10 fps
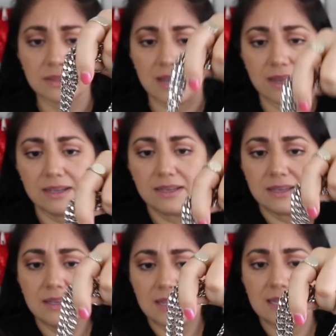at that.
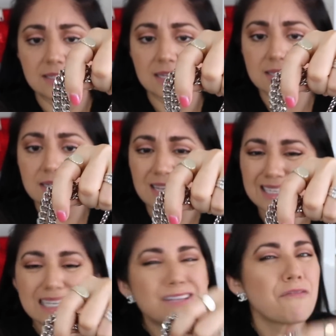It doesn't,
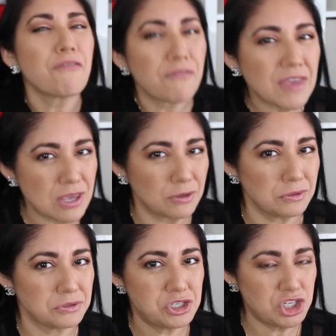it doesn't
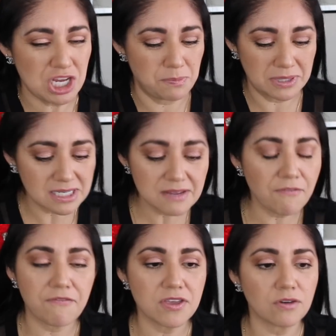feel cheap. It
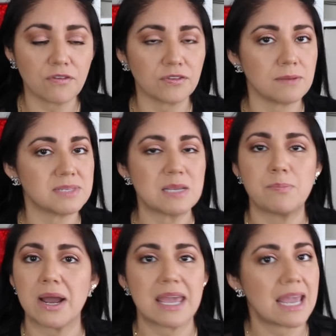doesn't feel flimsy
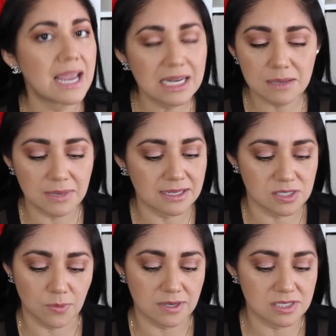by any
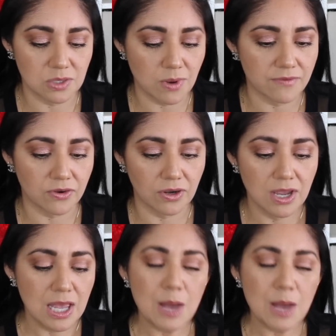means whatsoever.